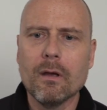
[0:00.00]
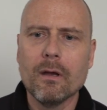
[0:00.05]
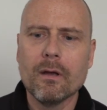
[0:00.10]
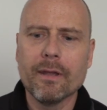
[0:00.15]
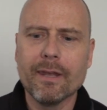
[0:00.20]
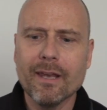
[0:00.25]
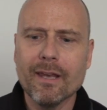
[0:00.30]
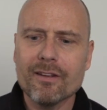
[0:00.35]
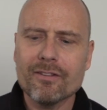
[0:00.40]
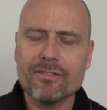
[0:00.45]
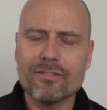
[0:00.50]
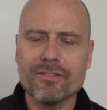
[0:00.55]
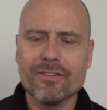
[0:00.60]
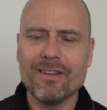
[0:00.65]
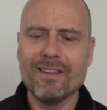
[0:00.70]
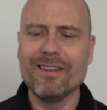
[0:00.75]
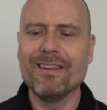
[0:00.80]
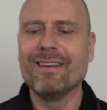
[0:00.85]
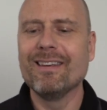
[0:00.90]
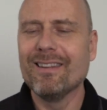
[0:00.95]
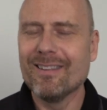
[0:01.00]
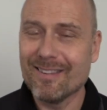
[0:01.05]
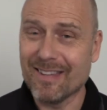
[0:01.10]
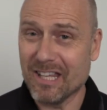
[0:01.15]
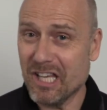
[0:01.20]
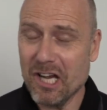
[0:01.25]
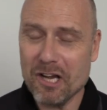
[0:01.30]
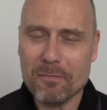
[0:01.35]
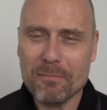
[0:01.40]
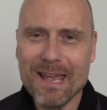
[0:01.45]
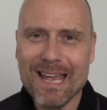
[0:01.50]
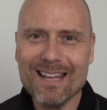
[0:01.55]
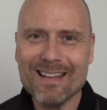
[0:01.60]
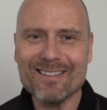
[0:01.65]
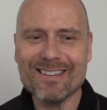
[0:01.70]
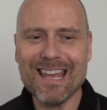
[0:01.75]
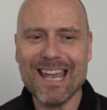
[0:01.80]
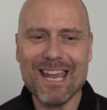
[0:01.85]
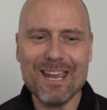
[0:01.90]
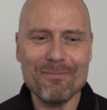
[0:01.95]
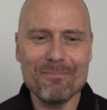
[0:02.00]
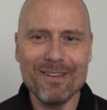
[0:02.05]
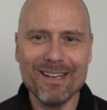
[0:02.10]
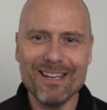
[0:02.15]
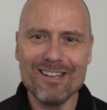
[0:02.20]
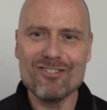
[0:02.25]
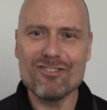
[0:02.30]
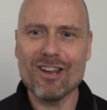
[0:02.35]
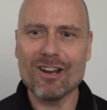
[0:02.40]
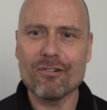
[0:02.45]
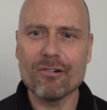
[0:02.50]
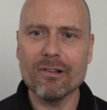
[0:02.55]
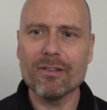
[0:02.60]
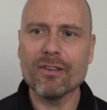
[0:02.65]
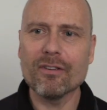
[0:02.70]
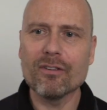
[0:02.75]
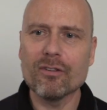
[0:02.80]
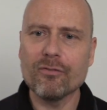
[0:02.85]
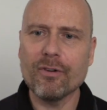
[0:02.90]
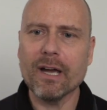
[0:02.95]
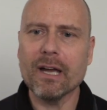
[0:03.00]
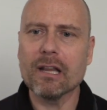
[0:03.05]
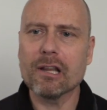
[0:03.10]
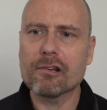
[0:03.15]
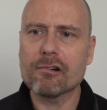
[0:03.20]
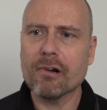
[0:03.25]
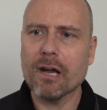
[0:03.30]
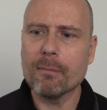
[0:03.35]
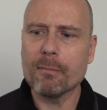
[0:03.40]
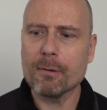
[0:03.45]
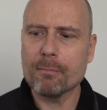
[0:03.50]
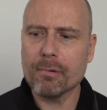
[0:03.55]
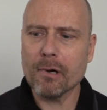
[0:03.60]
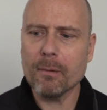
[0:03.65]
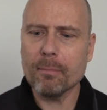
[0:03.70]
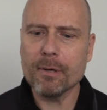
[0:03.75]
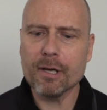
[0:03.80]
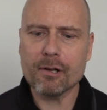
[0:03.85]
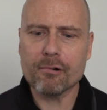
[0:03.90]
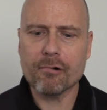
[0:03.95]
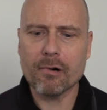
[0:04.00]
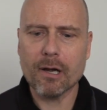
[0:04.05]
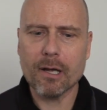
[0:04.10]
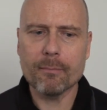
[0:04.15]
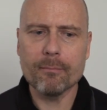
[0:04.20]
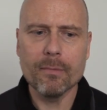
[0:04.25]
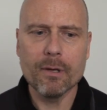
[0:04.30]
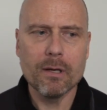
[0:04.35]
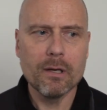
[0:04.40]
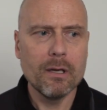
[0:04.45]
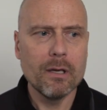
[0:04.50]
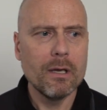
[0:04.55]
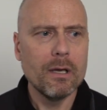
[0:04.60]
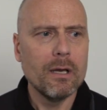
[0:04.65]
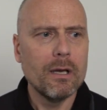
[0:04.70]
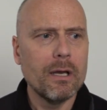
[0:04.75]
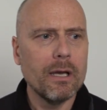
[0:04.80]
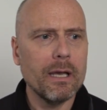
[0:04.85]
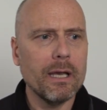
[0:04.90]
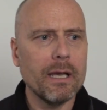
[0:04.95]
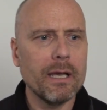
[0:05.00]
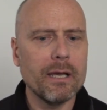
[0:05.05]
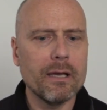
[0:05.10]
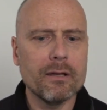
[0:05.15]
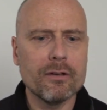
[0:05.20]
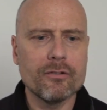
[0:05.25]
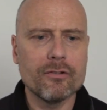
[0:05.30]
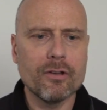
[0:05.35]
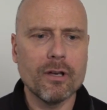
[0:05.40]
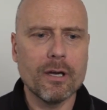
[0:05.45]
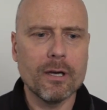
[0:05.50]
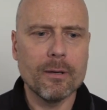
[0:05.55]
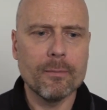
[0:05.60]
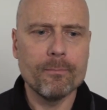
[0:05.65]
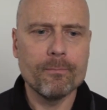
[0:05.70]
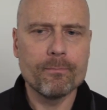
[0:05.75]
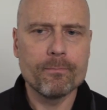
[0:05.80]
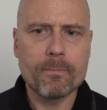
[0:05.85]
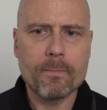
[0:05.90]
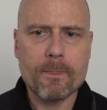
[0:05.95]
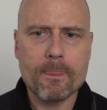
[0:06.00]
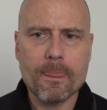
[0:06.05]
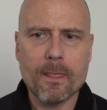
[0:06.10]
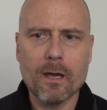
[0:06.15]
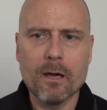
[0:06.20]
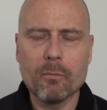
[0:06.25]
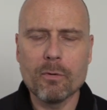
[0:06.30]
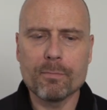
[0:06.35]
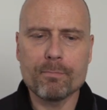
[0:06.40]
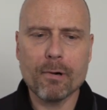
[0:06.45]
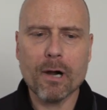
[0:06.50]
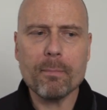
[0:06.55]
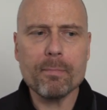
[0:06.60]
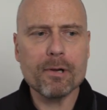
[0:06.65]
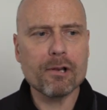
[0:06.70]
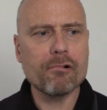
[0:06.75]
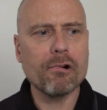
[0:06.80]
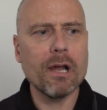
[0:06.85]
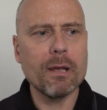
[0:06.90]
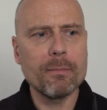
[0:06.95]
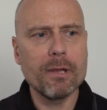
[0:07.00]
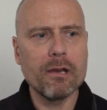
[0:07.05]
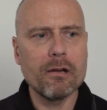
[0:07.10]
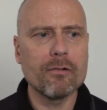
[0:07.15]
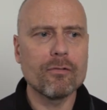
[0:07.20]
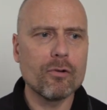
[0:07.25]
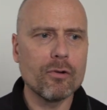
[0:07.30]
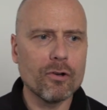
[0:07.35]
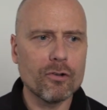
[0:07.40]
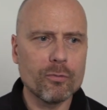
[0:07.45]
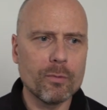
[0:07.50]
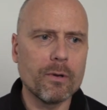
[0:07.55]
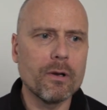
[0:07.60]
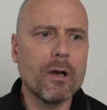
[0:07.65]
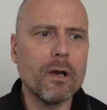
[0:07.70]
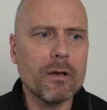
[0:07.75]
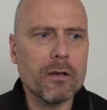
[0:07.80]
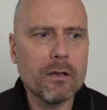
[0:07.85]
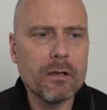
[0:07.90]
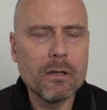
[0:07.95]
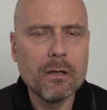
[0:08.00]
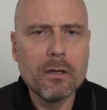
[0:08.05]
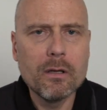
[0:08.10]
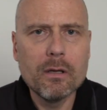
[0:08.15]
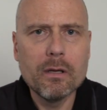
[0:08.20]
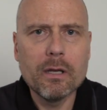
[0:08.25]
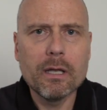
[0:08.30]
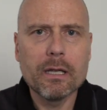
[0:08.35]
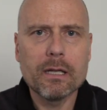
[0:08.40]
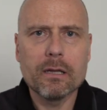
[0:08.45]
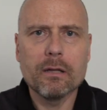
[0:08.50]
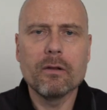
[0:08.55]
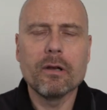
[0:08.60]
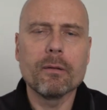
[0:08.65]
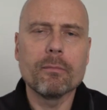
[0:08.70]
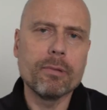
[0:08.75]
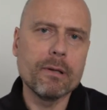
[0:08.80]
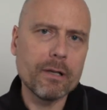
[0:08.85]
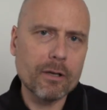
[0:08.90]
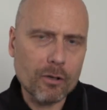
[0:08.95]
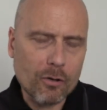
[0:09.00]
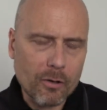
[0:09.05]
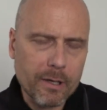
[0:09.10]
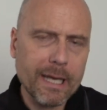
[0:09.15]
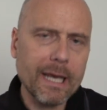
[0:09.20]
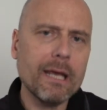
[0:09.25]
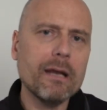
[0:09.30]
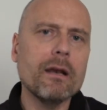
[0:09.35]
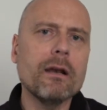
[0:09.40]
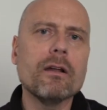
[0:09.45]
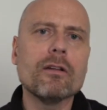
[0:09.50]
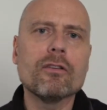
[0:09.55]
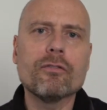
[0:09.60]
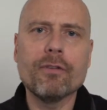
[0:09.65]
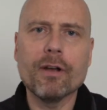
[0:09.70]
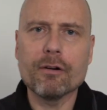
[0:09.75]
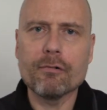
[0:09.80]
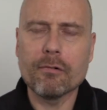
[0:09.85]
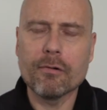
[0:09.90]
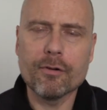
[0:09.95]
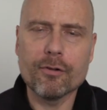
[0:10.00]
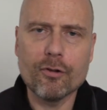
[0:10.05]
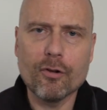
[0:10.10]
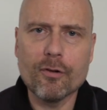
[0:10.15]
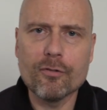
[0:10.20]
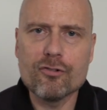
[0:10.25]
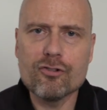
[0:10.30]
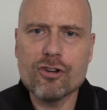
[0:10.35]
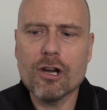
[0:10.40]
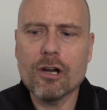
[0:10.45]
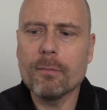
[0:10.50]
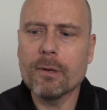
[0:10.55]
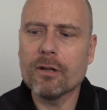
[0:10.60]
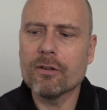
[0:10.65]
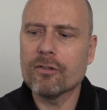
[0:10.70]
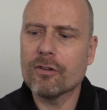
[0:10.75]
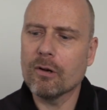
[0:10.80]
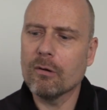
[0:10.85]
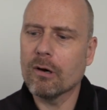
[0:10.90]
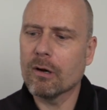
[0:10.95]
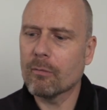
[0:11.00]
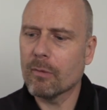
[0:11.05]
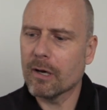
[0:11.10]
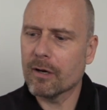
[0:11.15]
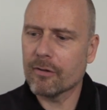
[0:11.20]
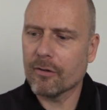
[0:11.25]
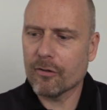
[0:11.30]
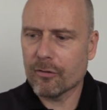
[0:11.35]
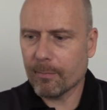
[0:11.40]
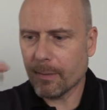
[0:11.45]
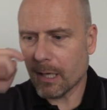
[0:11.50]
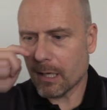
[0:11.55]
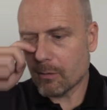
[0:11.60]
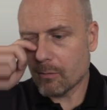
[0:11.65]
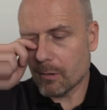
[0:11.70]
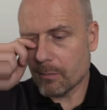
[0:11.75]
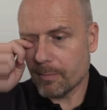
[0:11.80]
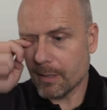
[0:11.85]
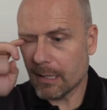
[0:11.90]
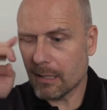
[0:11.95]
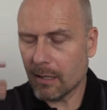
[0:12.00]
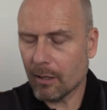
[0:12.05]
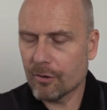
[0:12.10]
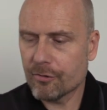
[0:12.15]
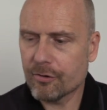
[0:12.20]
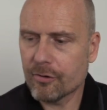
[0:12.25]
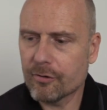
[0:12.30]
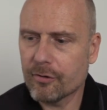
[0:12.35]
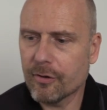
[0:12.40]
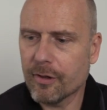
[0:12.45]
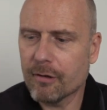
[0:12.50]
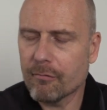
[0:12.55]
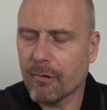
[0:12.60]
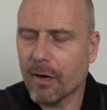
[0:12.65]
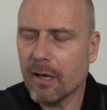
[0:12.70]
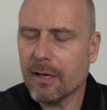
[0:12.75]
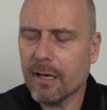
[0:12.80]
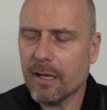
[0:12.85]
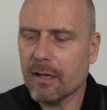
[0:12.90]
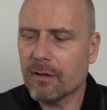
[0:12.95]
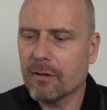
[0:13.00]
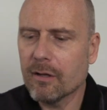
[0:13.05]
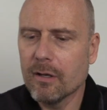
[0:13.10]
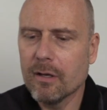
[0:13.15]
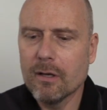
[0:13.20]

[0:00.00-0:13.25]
Yes, it's a young man's game in general. This is violent crime and property crime. And with property crime here, of course, we're not including political candidates, Federal Reserve chairmen, and so on, where the spike would be closer to the right-hand